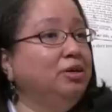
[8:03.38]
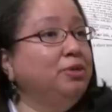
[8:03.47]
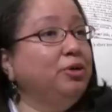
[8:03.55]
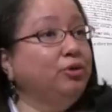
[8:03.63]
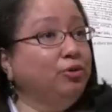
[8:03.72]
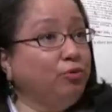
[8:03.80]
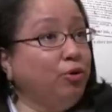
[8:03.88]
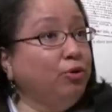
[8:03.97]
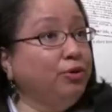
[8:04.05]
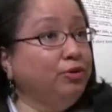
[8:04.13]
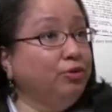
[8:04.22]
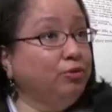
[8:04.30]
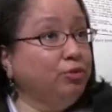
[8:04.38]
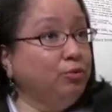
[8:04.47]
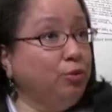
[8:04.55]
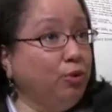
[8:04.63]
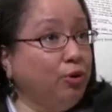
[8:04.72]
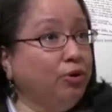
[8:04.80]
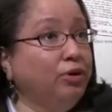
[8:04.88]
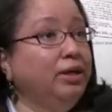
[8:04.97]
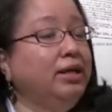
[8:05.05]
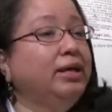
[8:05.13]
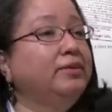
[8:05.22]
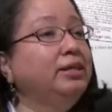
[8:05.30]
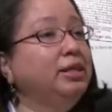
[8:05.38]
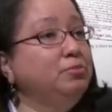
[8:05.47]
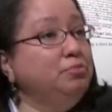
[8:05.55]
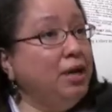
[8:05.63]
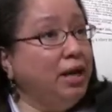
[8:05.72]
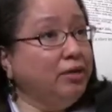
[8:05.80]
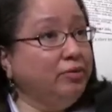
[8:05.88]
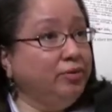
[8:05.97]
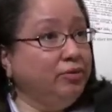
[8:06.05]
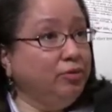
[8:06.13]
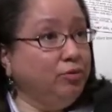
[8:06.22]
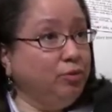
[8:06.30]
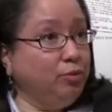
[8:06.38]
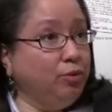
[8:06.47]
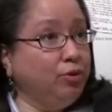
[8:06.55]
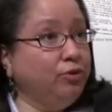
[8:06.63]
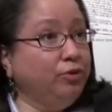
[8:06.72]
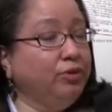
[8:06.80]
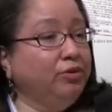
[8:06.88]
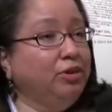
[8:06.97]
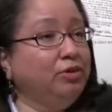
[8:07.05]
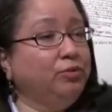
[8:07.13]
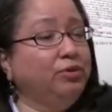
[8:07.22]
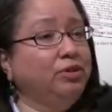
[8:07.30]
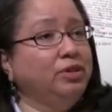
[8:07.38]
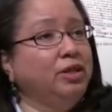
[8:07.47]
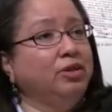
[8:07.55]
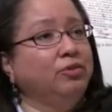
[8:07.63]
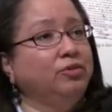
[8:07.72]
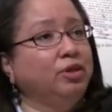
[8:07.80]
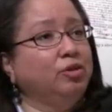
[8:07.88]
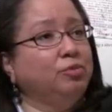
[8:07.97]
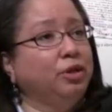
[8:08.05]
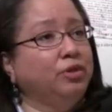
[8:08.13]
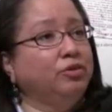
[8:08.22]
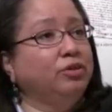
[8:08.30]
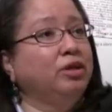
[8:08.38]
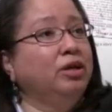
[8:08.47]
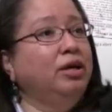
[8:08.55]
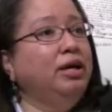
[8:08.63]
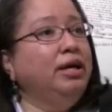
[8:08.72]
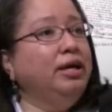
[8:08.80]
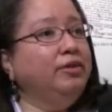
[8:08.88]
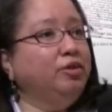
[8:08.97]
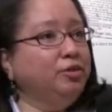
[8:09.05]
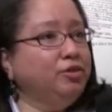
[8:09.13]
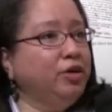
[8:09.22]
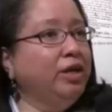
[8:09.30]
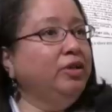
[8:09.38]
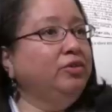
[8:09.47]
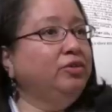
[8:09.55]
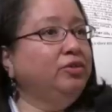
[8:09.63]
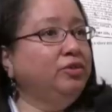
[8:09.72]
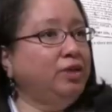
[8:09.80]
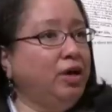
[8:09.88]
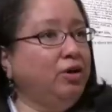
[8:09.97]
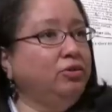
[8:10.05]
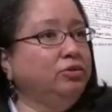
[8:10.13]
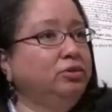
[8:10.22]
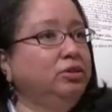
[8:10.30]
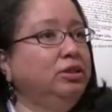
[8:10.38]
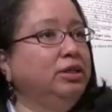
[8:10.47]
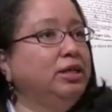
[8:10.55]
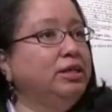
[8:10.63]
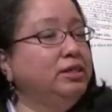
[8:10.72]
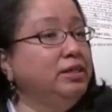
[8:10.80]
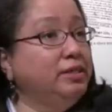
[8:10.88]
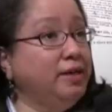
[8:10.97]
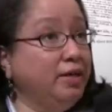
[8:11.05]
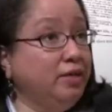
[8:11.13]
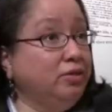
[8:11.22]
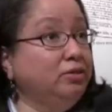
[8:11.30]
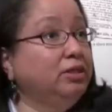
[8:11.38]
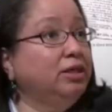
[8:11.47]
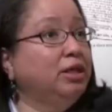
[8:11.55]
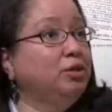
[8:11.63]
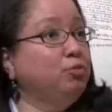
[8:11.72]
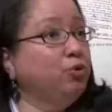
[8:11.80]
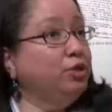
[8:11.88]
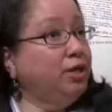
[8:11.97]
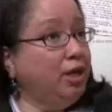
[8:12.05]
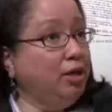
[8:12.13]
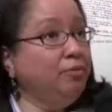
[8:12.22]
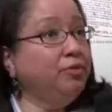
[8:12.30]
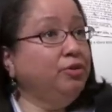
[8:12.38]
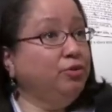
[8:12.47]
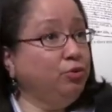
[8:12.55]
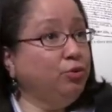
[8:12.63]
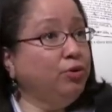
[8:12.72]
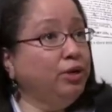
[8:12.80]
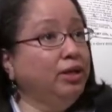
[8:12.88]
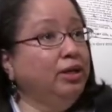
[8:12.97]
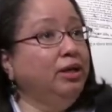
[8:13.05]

America's role in the Civil War and the impact of the Civil War during the sesquicentennial celebration, it's a chance to tell in detail and in more depth the story